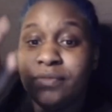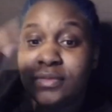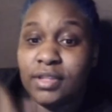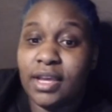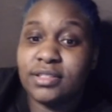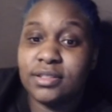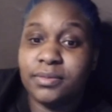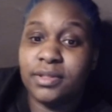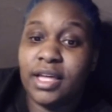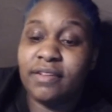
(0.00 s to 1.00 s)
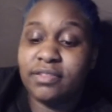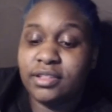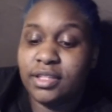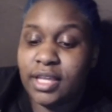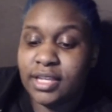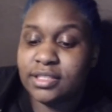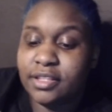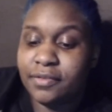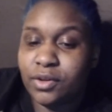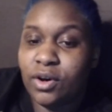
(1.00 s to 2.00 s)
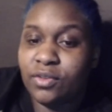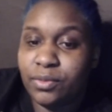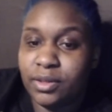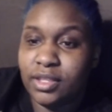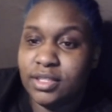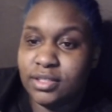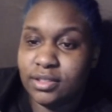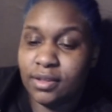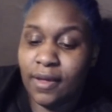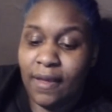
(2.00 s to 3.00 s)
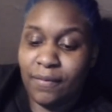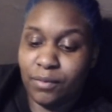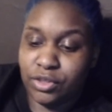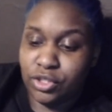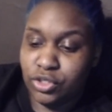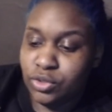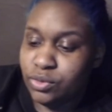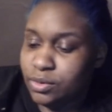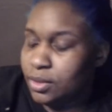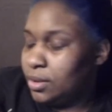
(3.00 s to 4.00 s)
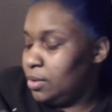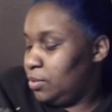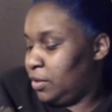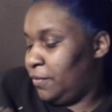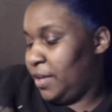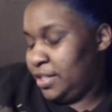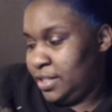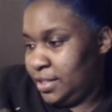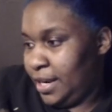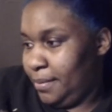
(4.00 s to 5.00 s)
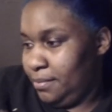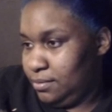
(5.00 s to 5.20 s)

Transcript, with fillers: Yes, we left off with this, with the dude. What the fuck is his name?